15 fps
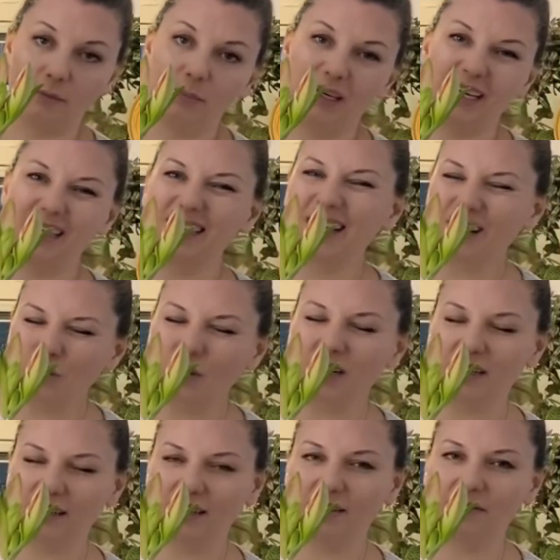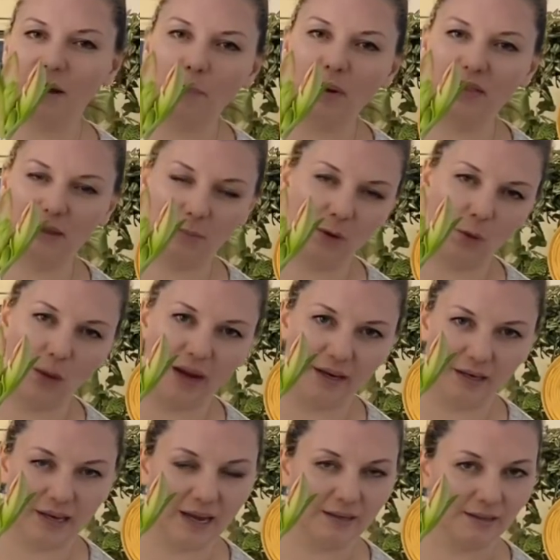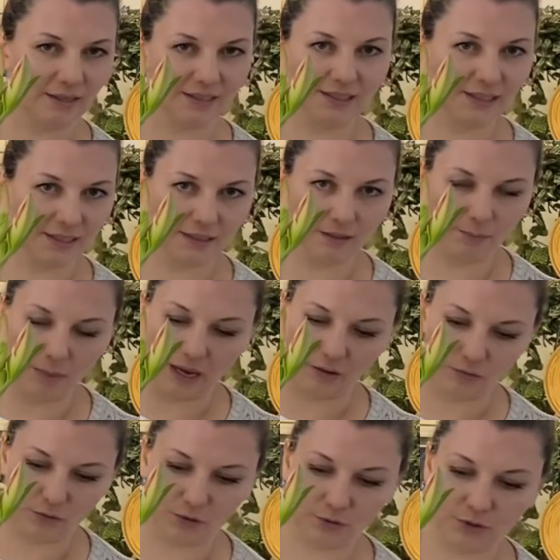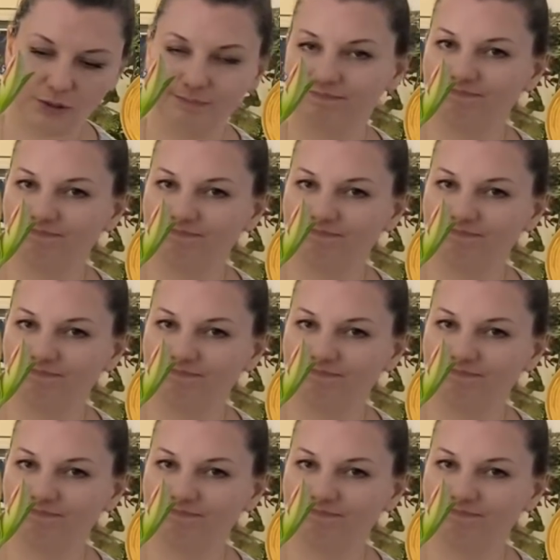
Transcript: because I don't want to give up on them quite yet. They still may root,